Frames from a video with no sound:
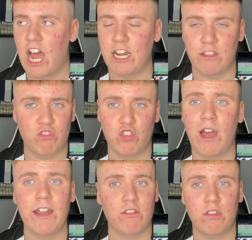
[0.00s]
And he
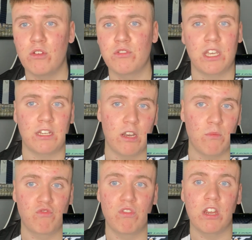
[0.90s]
tried to use it, and it
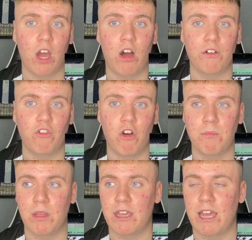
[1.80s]
was really hard for
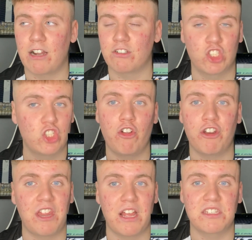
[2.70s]
him. He had Son
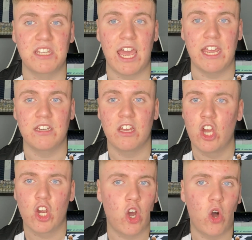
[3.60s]
on that side,
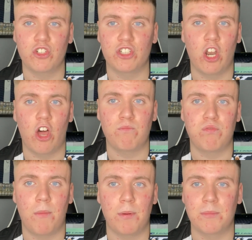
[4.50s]
causing a lot of
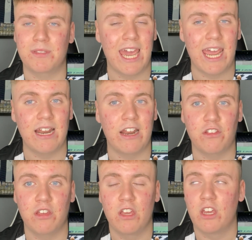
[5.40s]
problems. Kane had
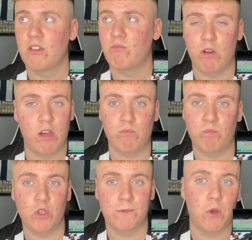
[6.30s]
a
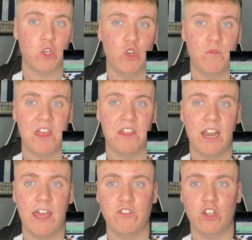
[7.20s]
was pushing over to the
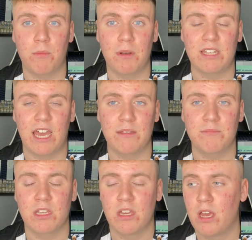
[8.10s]
left a couple of
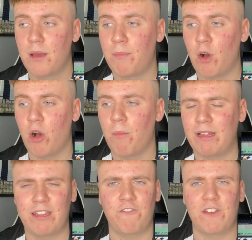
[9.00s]
times, but
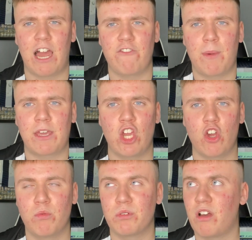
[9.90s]
I didn't think Javier
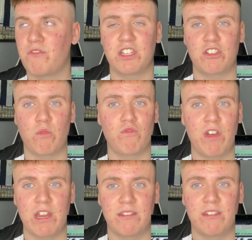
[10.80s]
Manquillo was obviously too
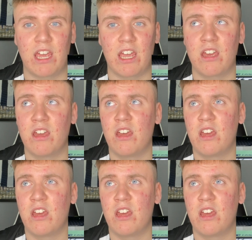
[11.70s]
great today.